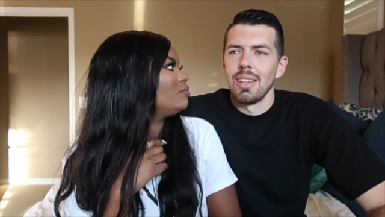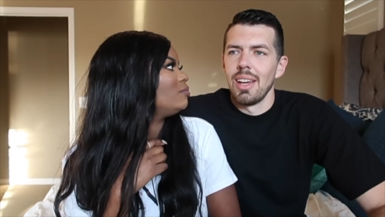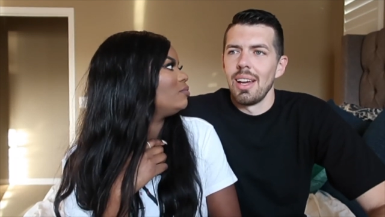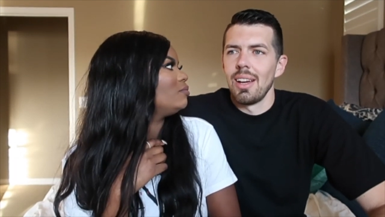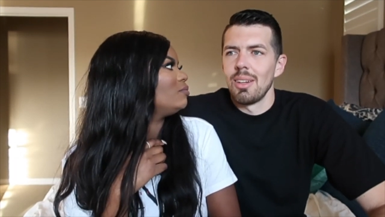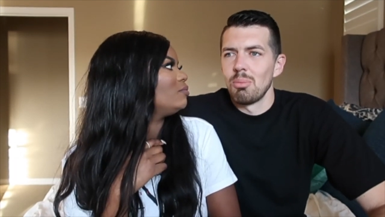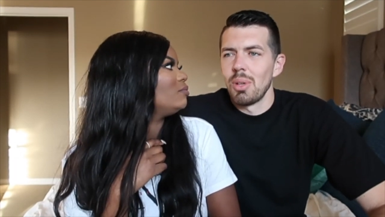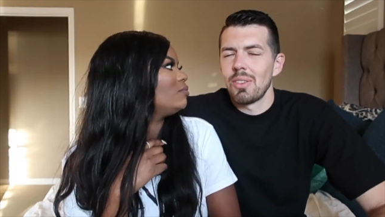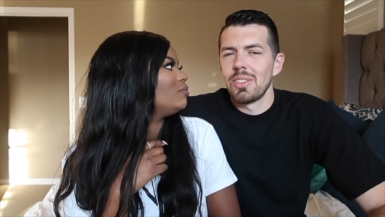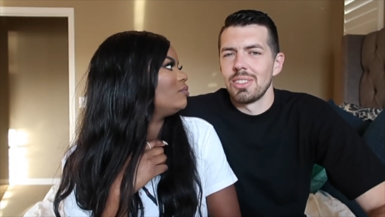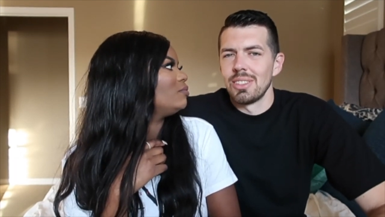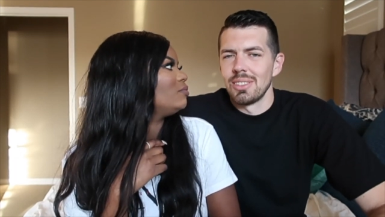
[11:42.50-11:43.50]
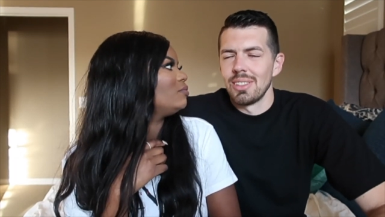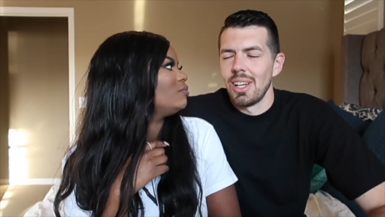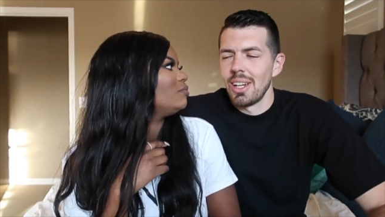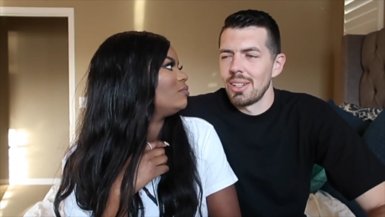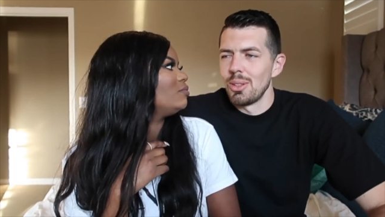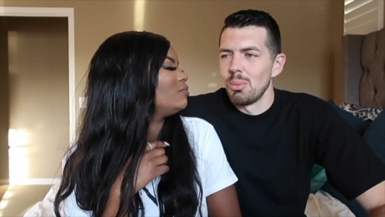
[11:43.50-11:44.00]
Speaker 1: Yeah, breakfast, is,
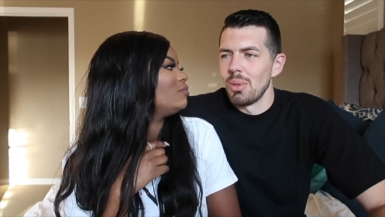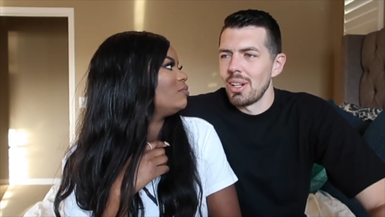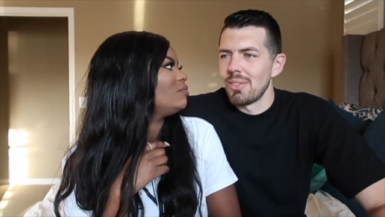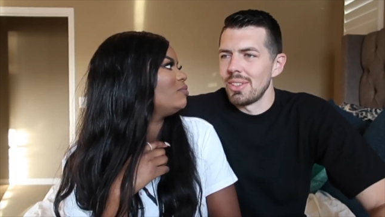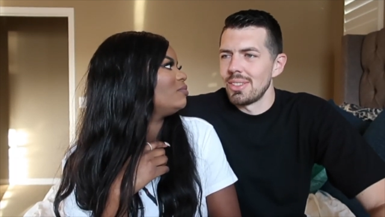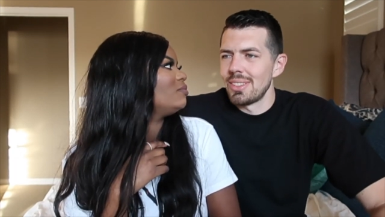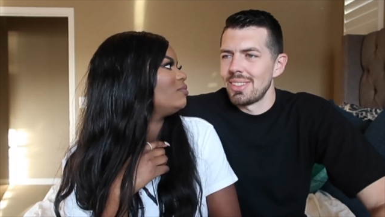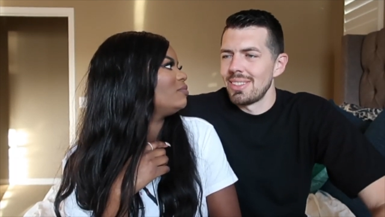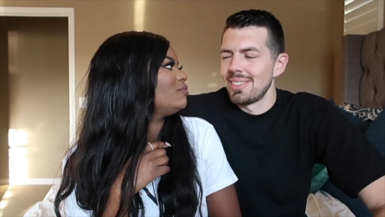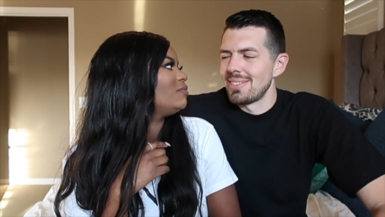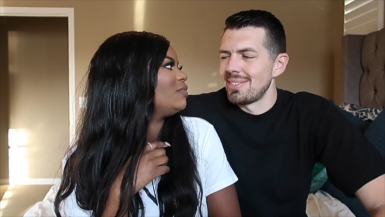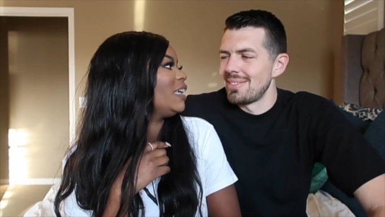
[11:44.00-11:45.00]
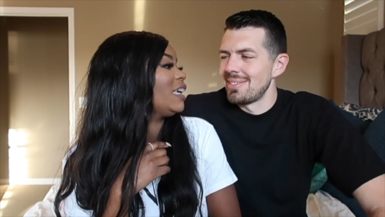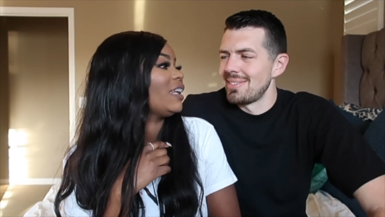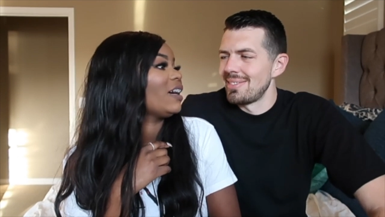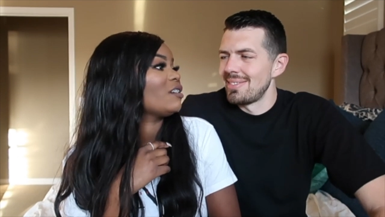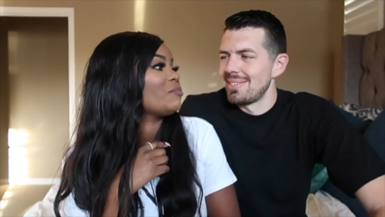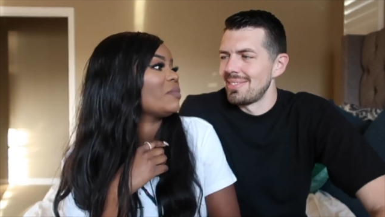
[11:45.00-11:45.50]
I can do breakfast.
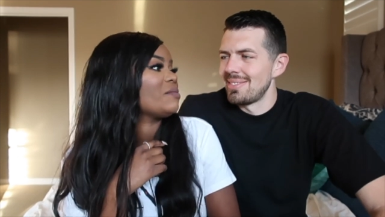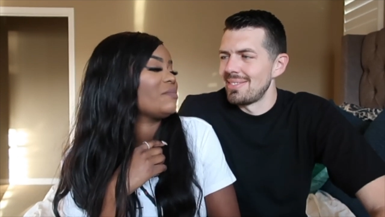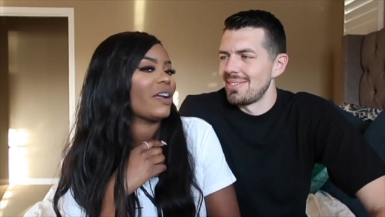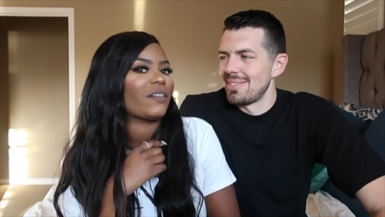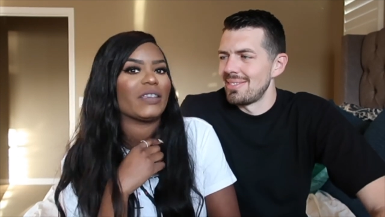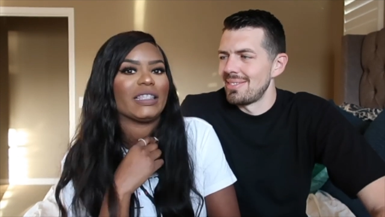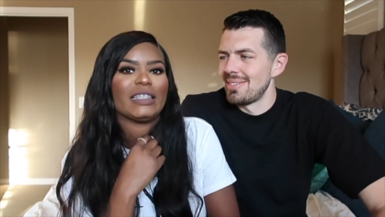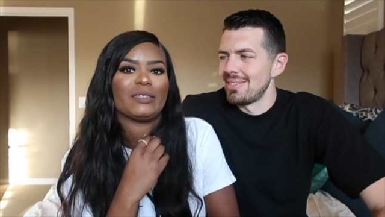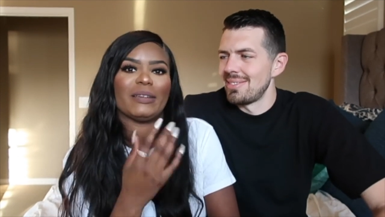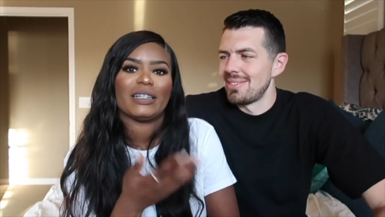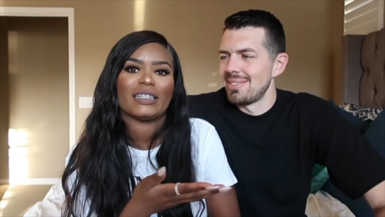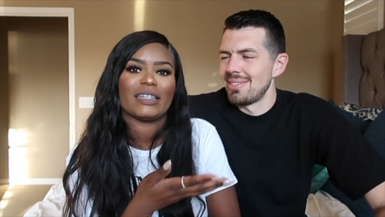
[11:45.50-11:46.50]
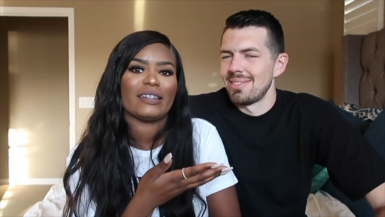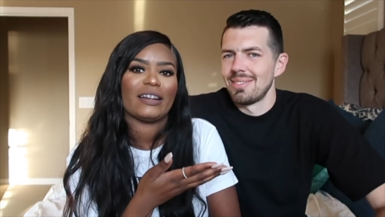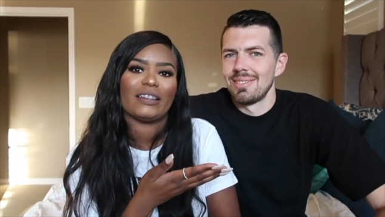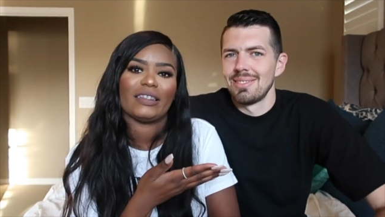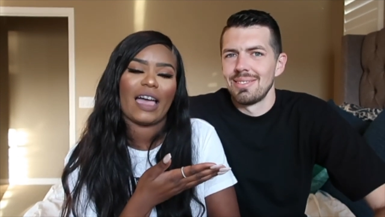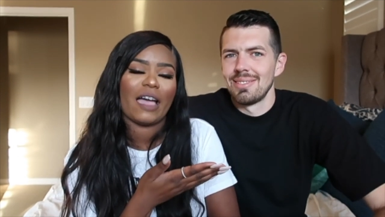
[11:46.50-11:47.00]
Speaker 2: And I don't mind breakfast, especially in
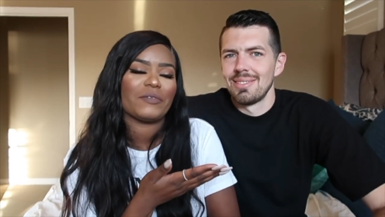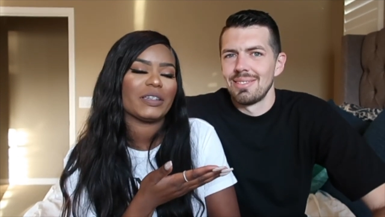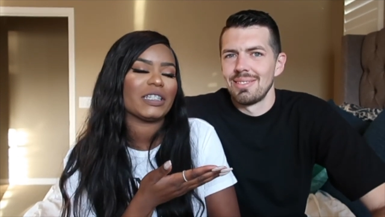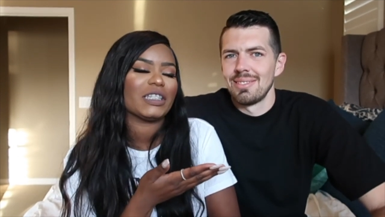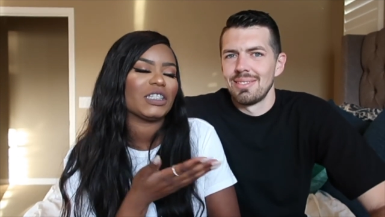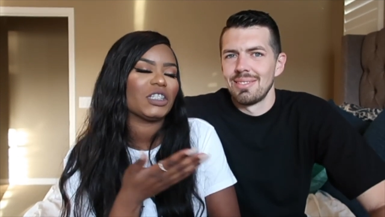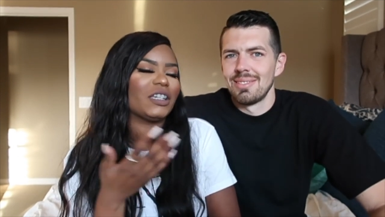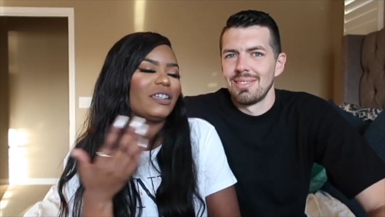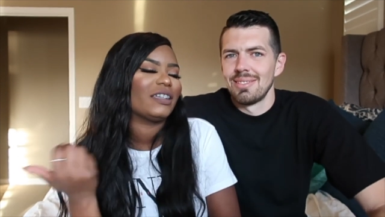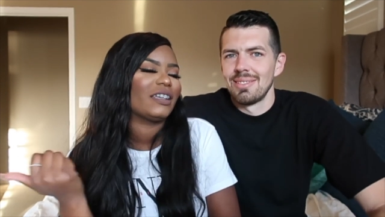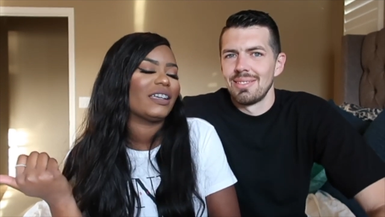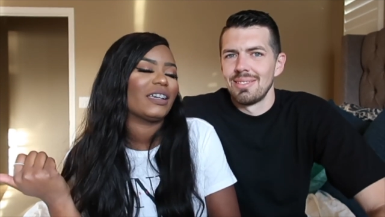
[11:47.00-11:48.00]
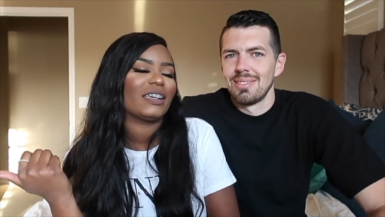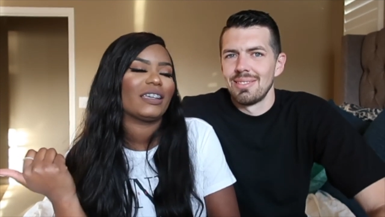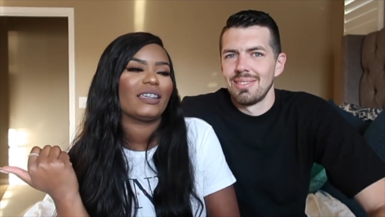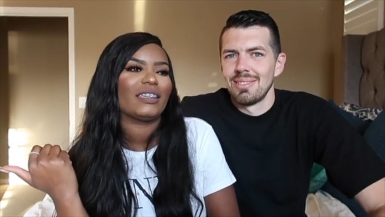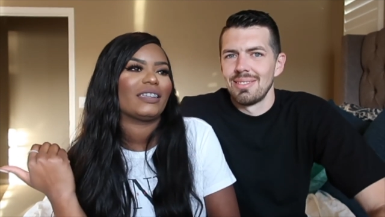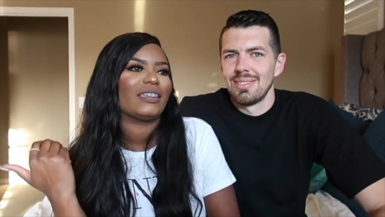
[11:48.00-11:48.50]
our lavish,
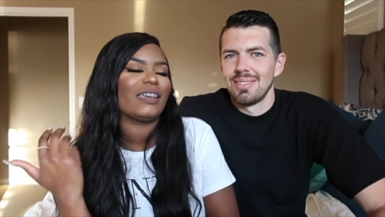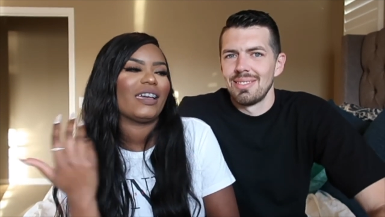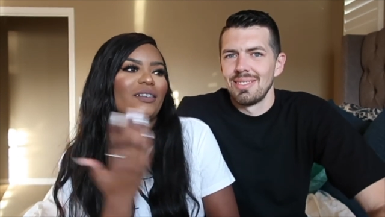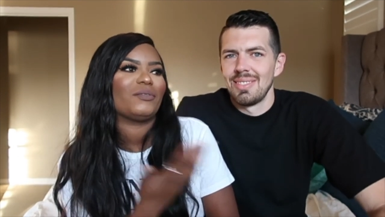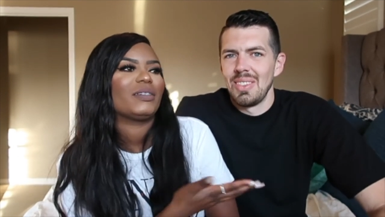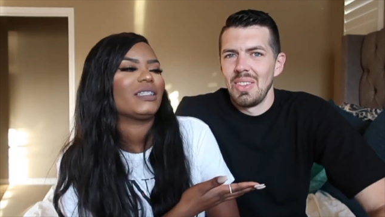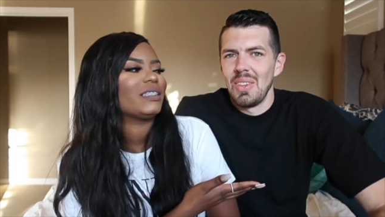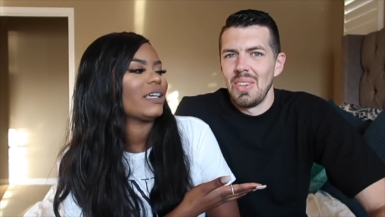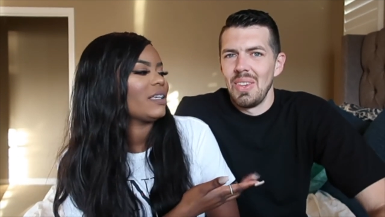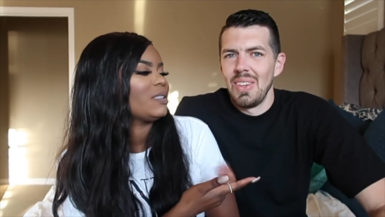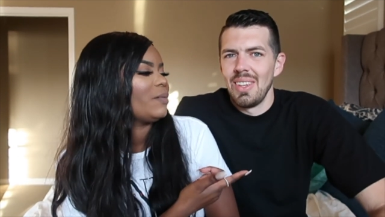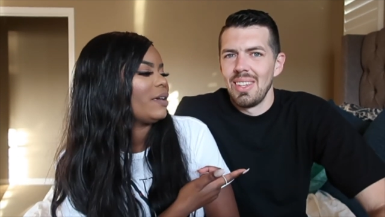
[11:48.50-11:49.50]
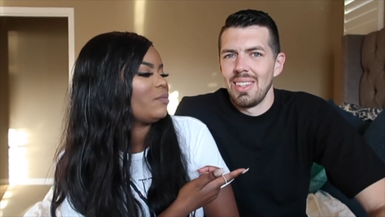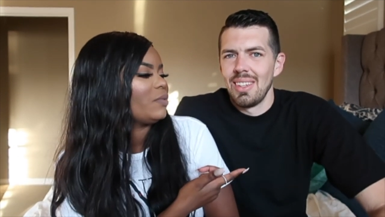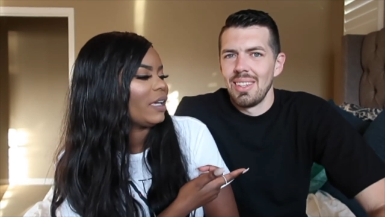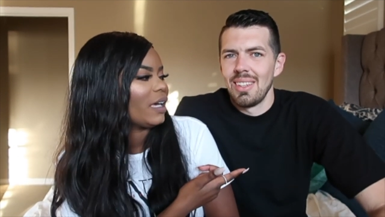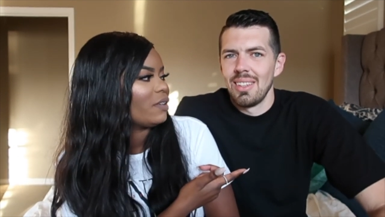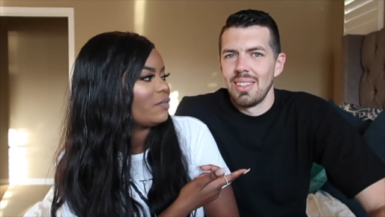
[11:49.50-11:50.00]
what a size bed
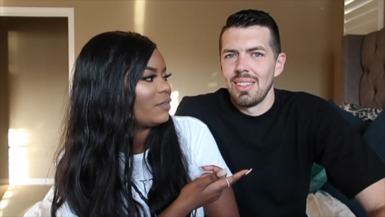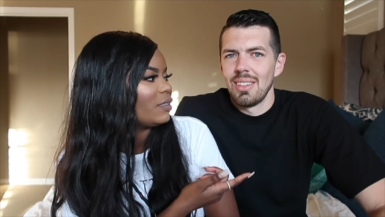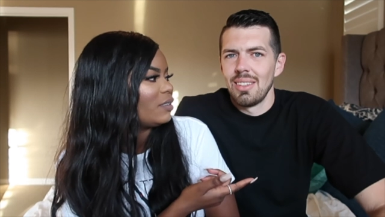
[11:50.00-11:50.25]
we have.